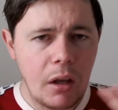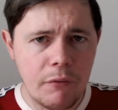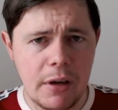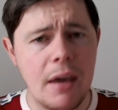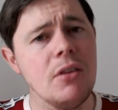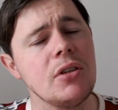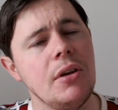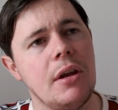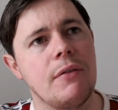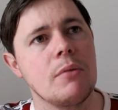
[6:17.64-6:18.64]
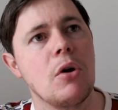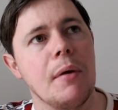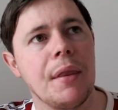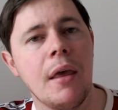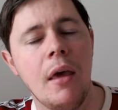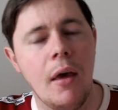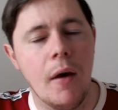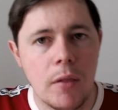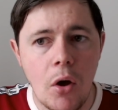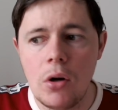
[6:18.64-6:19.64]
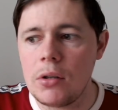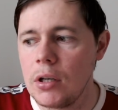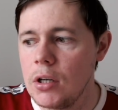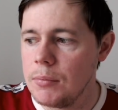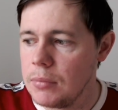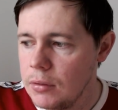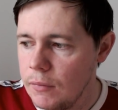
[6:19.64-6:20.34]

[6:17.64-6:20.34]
forgetting Sunday for a moment, long term,